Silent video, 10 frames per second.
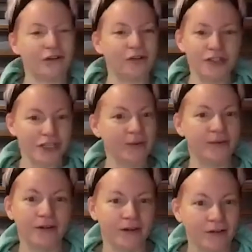gone, do you know
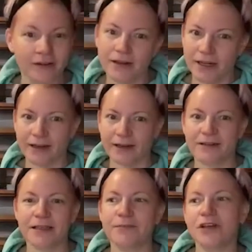what?
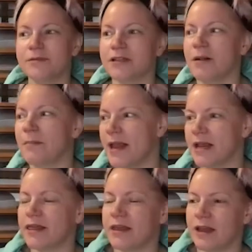Sometimes I'll make
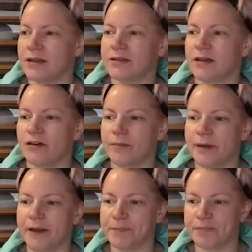things that are a
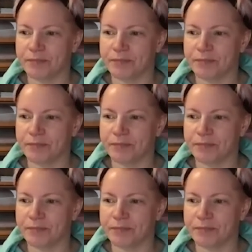bit